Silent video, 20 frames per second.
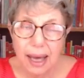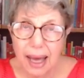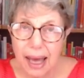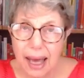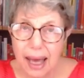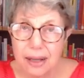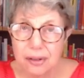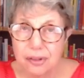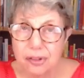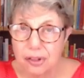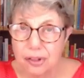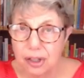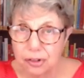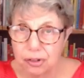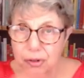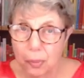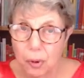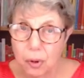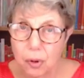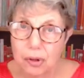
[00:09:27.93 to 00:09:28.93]
and
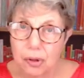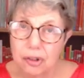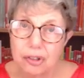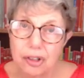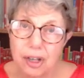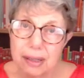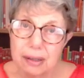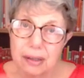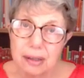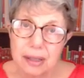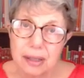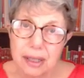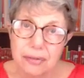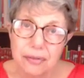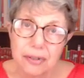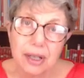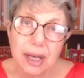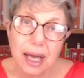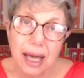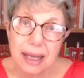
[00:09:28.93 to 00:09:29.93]
support the channel
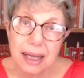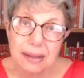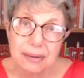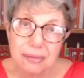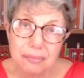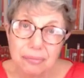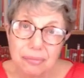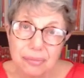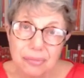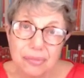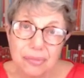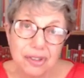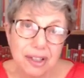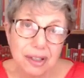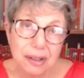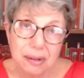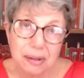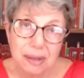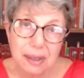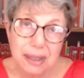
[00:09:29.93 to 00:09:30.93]
if you can.
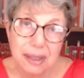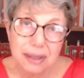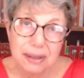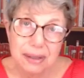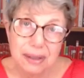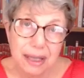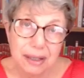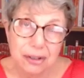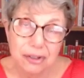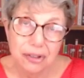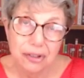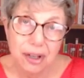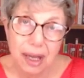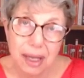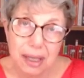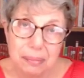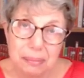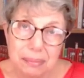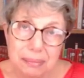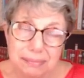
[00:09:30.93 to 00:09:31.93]
Till next
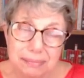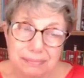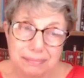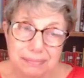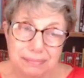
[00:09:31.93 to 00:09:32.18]
time.